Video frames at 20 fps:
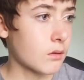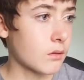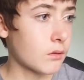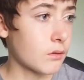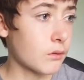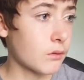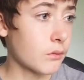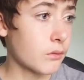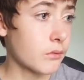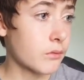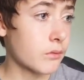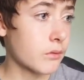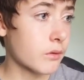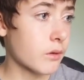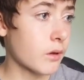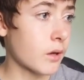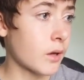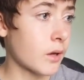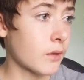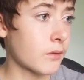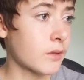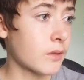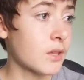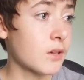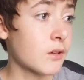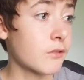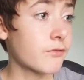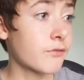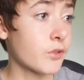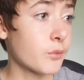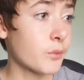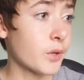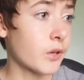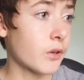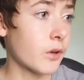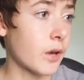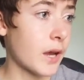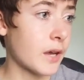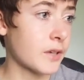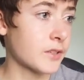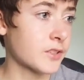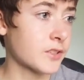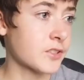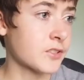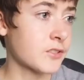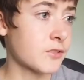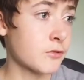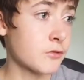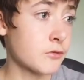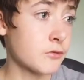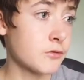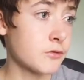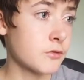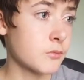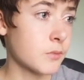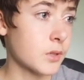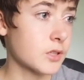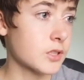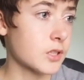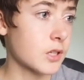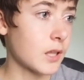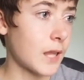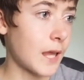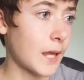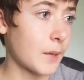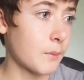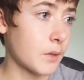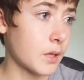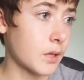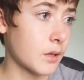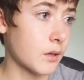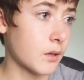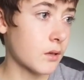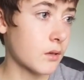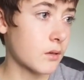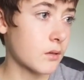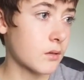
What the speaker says: Luther, the young filmmaker asks, do you do much climbing?